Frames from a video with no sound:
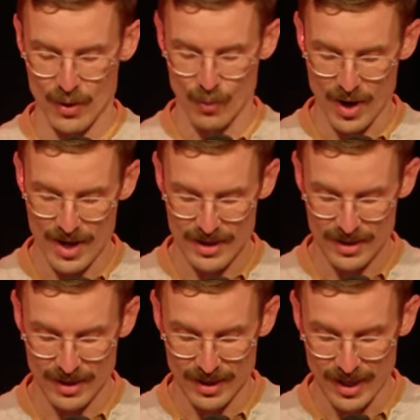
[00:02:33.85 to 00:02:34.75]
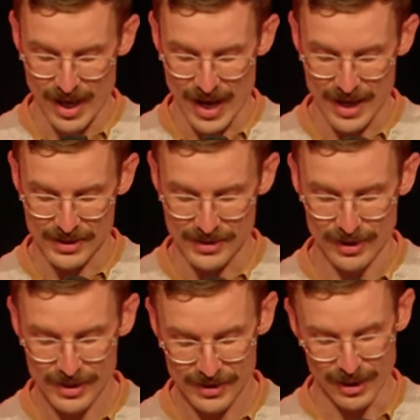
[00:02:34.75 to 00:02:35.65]
One has
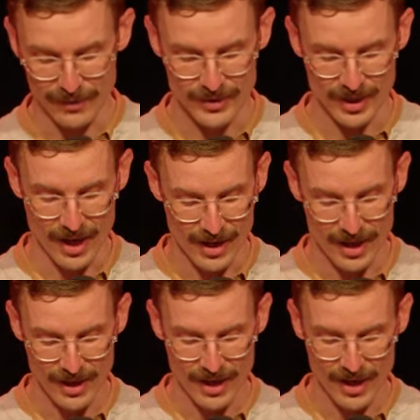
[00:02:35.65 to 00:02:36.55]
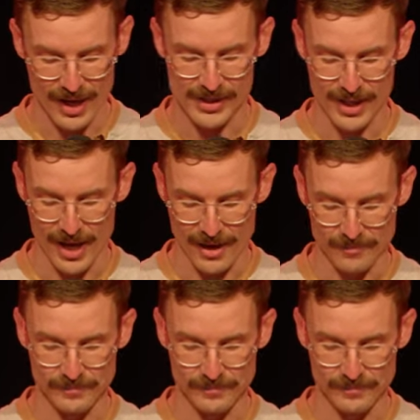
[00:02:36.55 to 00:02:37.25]
this gift, another has that."